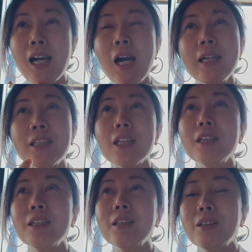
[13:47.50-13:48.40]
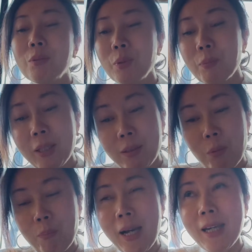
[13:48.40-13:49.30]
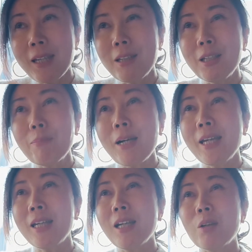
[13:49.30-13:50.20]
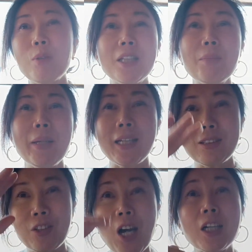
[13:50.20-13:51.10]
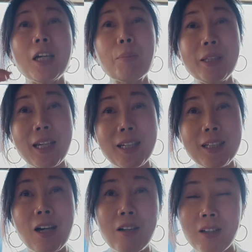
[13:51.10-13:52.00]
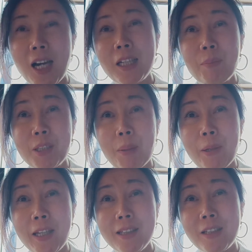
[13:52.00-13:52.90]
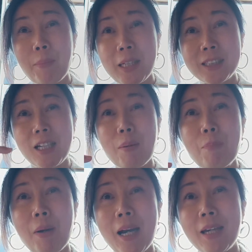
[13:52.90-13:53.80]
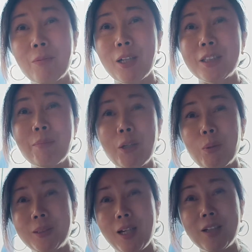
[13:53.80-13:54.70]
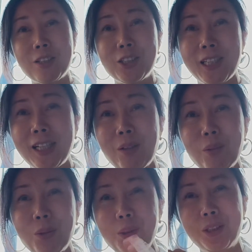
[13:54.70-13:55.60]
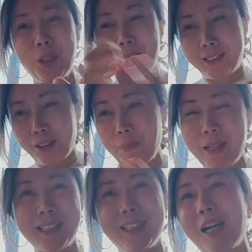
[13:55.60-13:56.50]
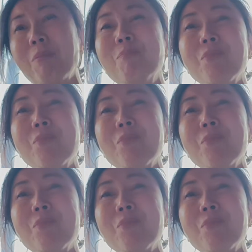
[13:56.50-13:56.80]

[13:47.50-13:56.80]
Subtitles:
Yeah, I shot my resume is not updated on IMDb. They mixed up my resume with other Jenna Wu, so it's all mixed up.